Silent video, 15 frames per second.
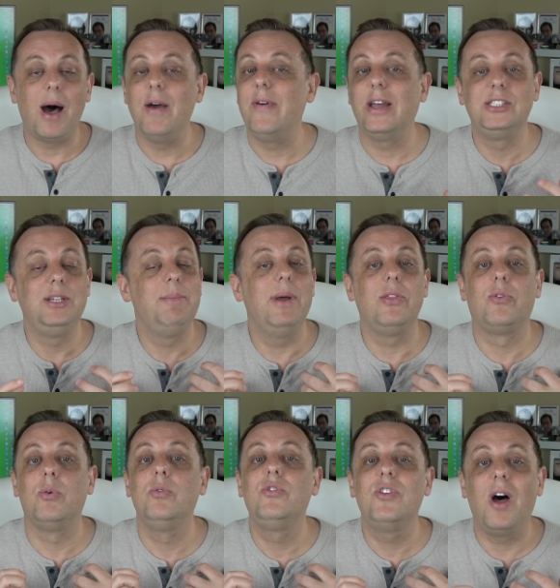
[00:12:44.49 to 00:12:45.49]
I've actually been
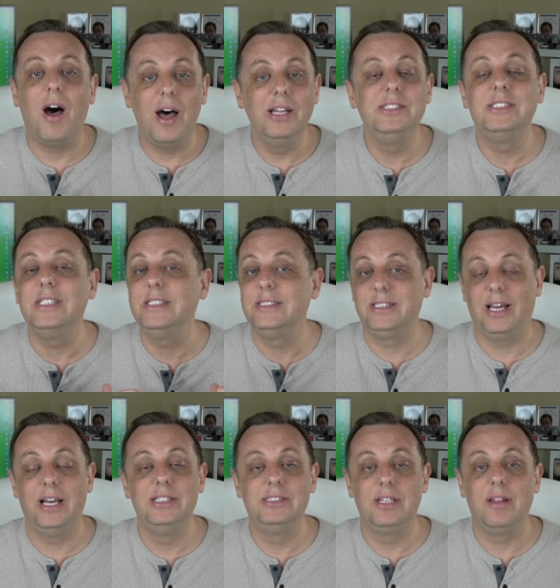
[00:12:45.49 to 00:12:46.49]
through tons and
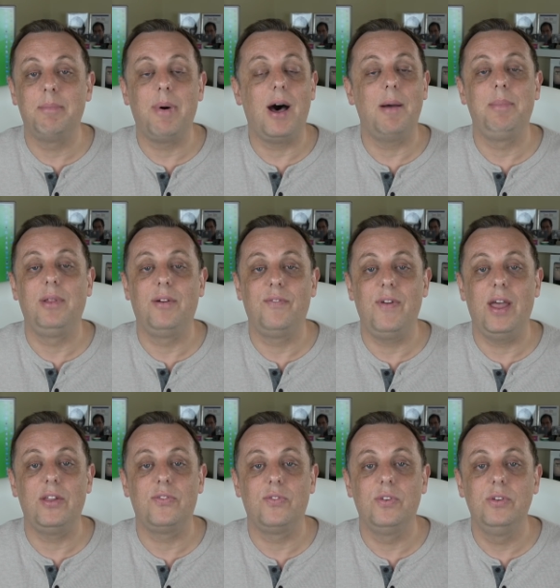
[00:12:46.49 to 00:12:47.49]
tons of the popular
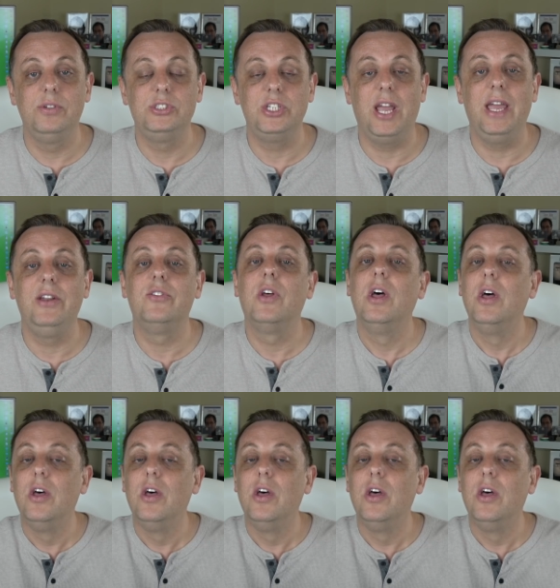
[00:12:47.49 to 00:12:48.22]
fast food chains